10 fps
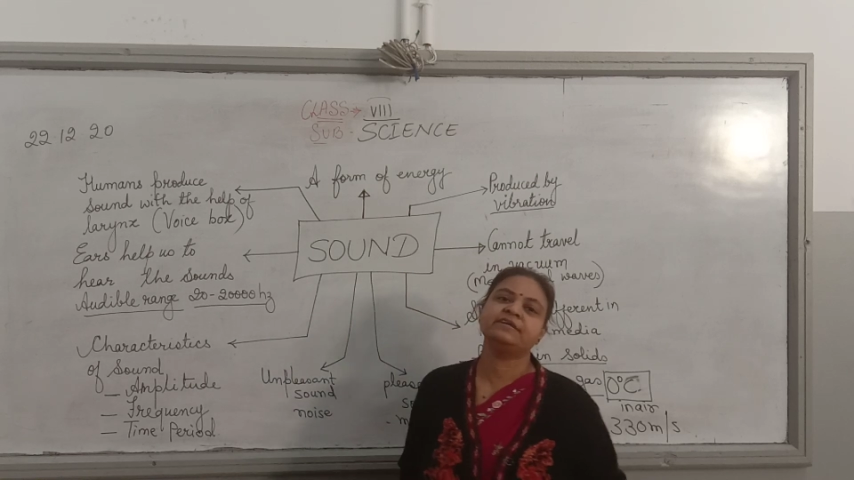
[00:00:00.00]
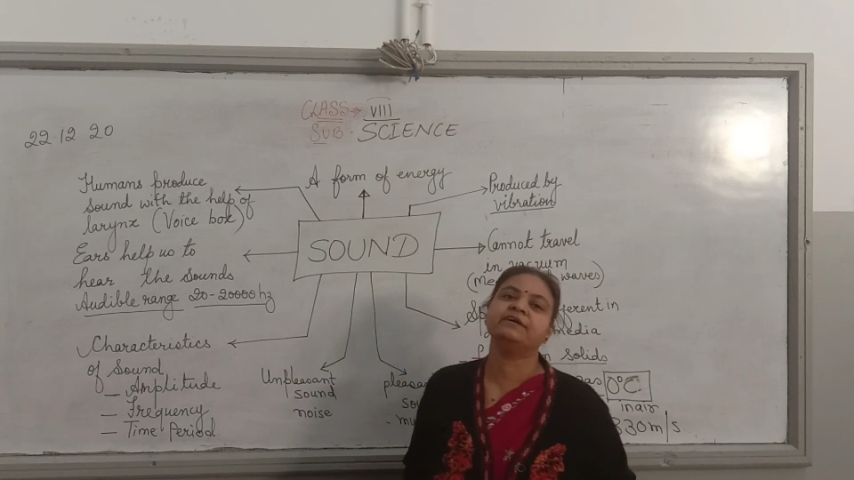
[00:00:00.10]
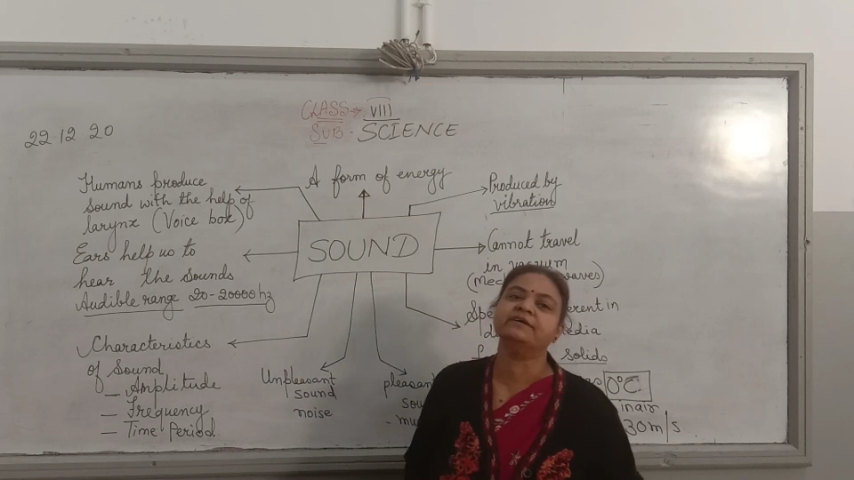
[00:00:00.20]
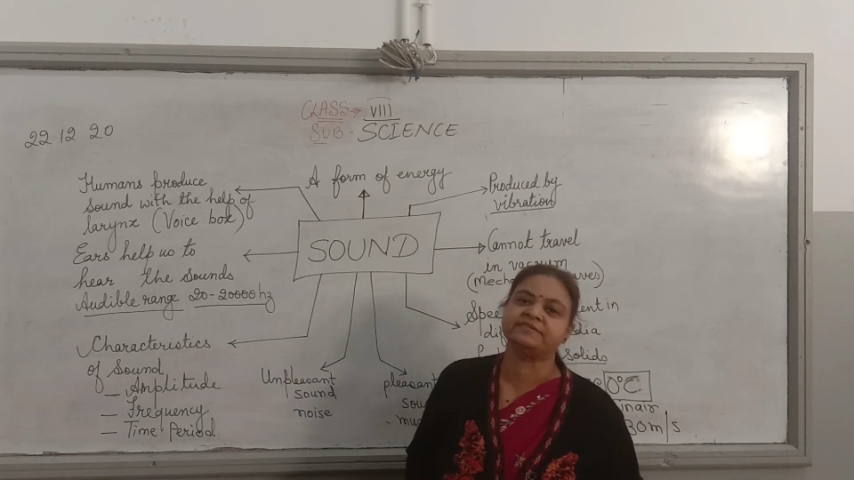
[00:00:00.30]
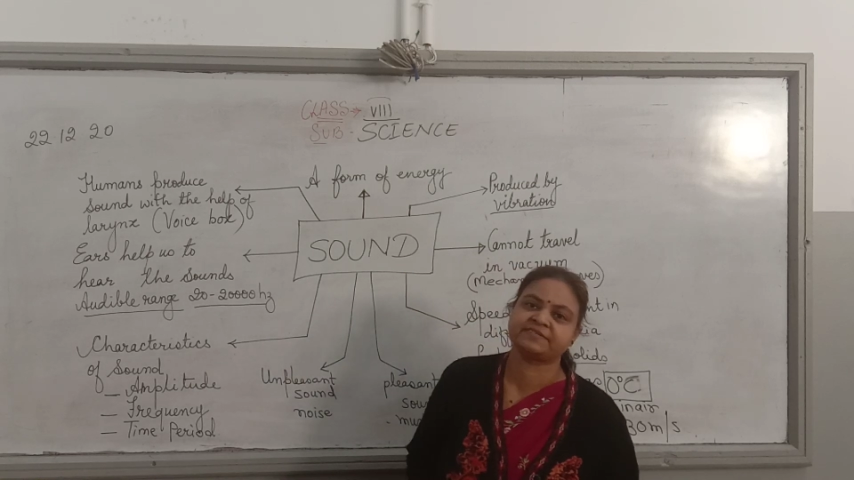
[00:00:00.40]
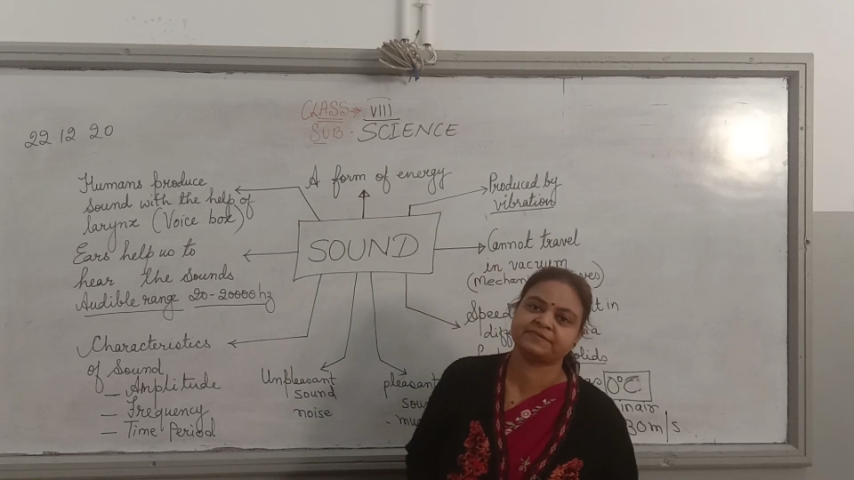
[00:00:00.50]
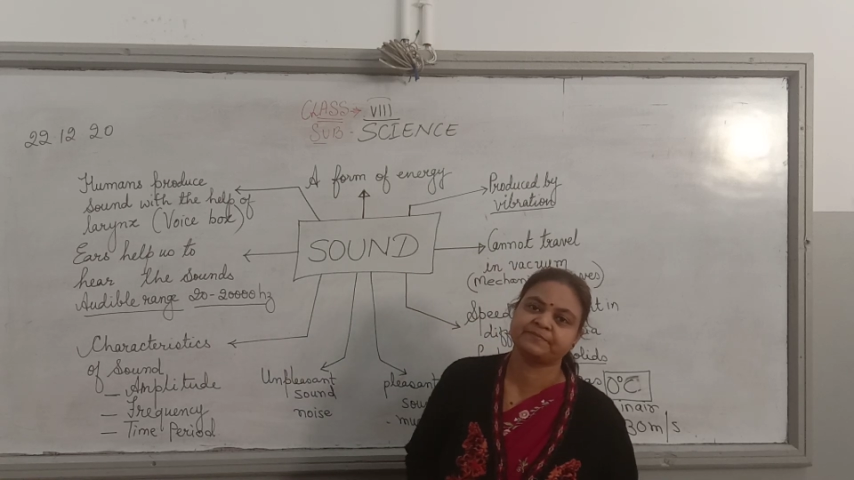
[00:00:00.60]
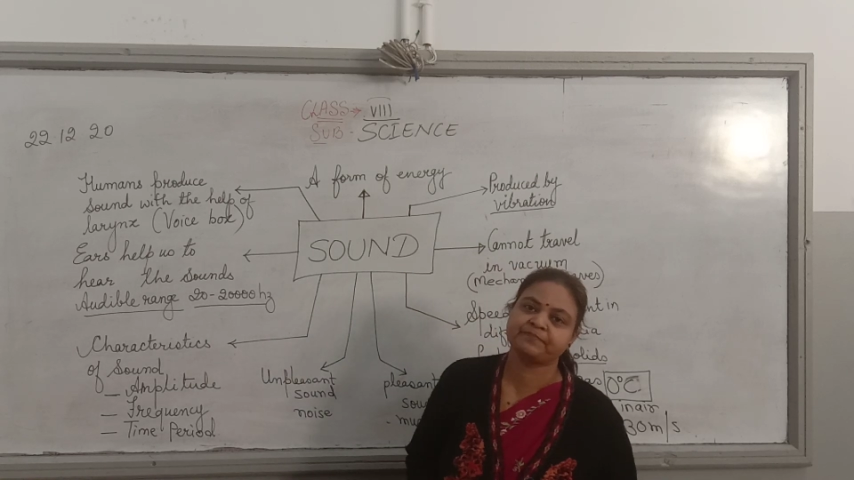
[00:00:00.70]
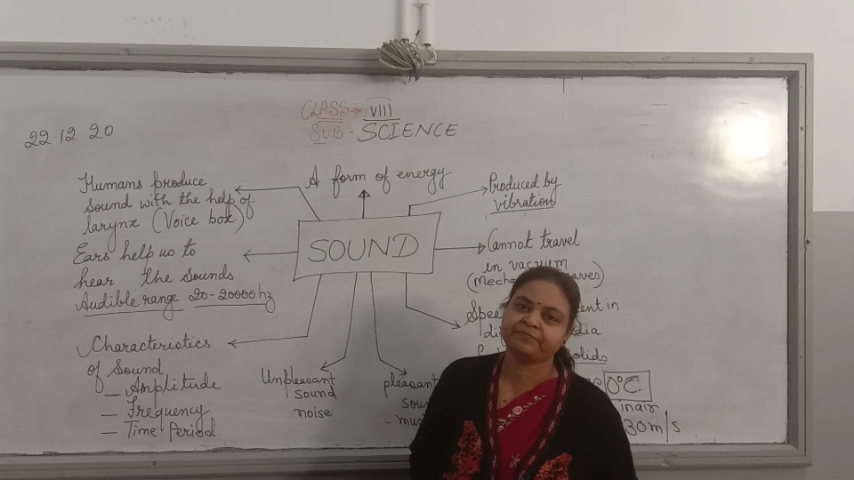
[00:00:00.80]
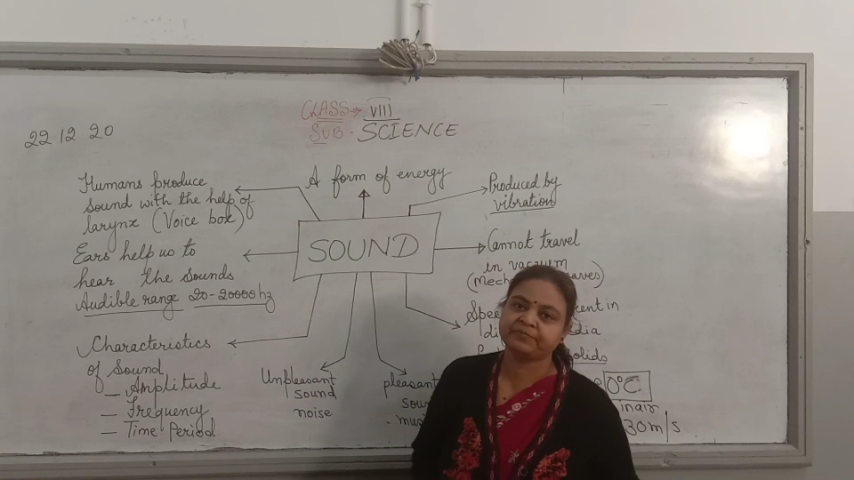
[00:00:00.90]
Hz.
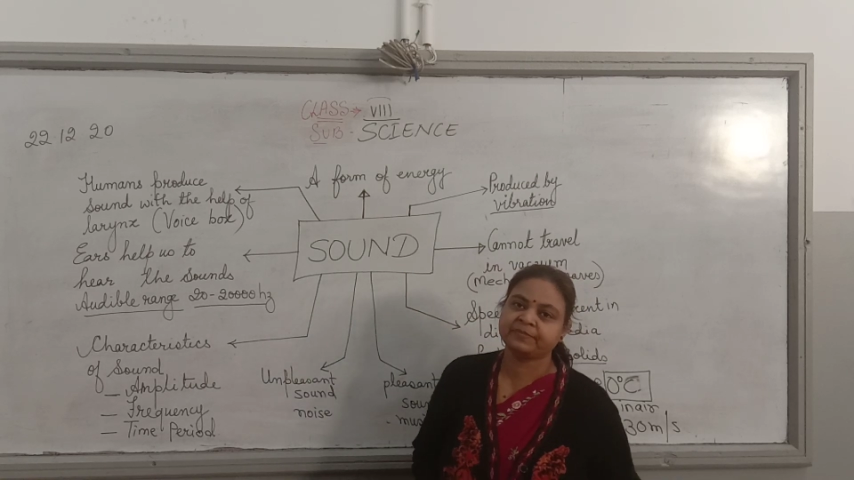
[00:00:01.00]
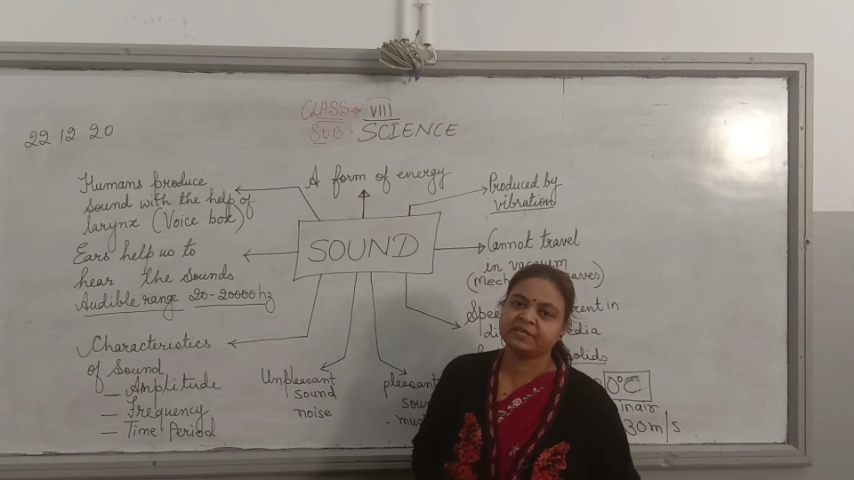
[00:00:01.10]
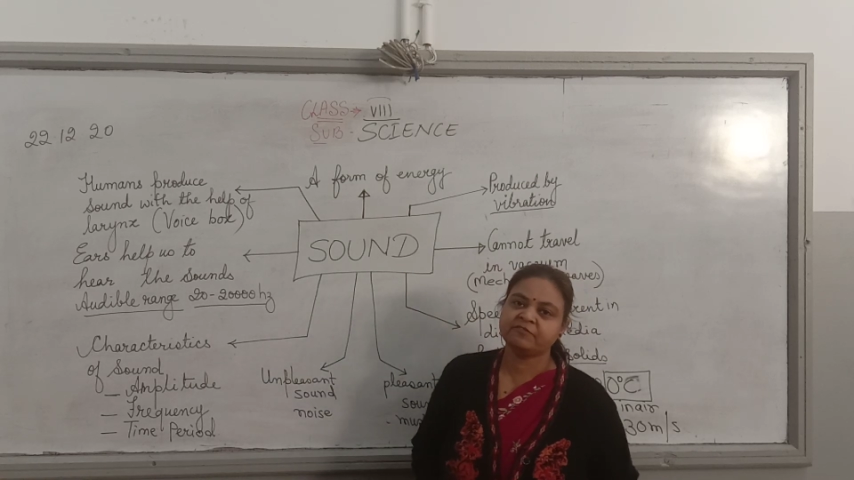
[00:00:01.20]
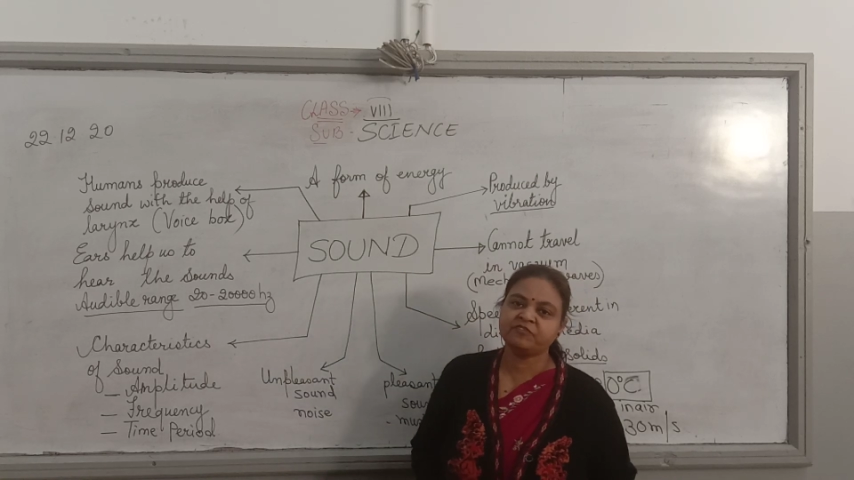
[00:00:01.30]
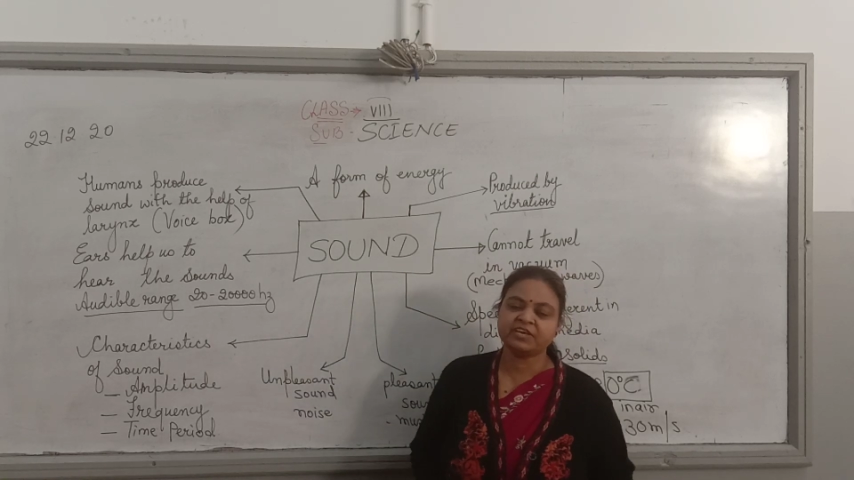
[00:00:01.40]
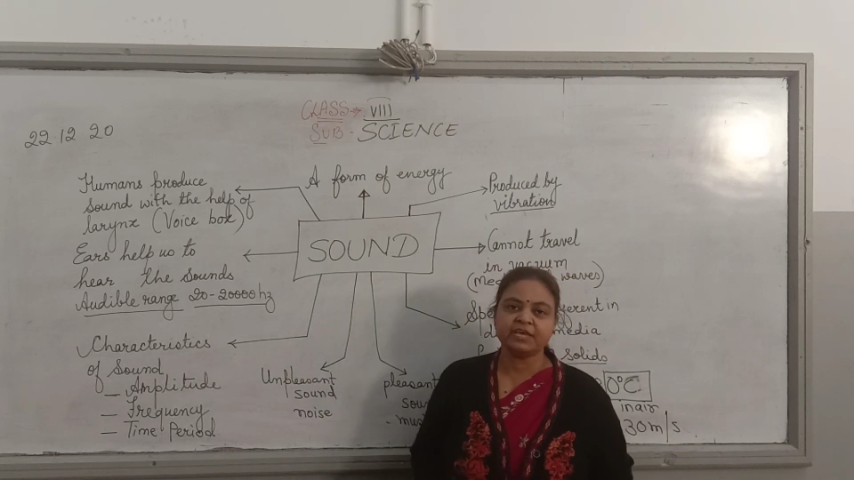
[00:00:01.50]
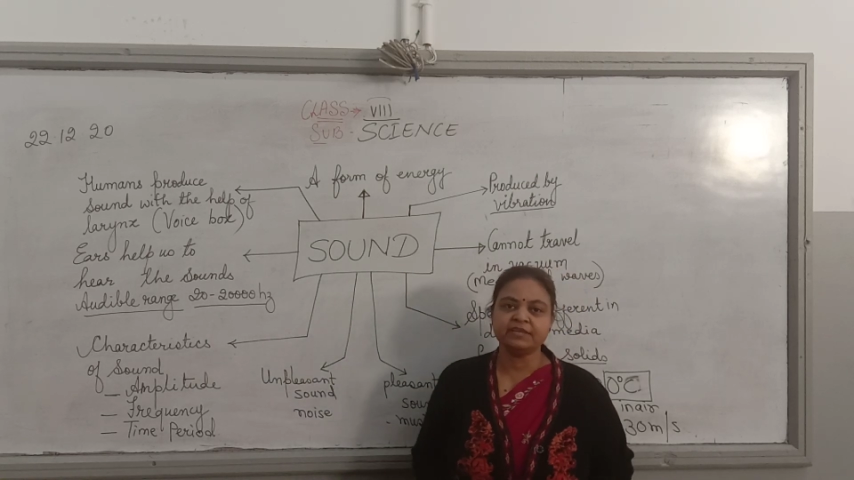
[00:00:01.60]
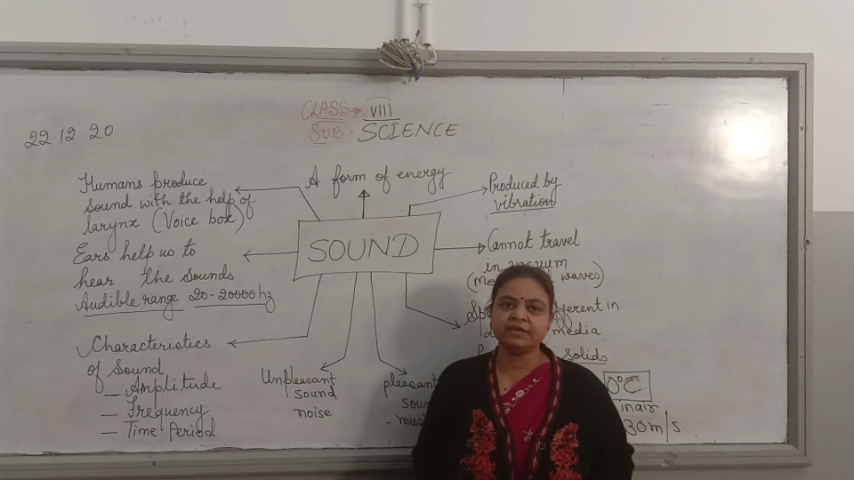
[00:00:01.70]
We can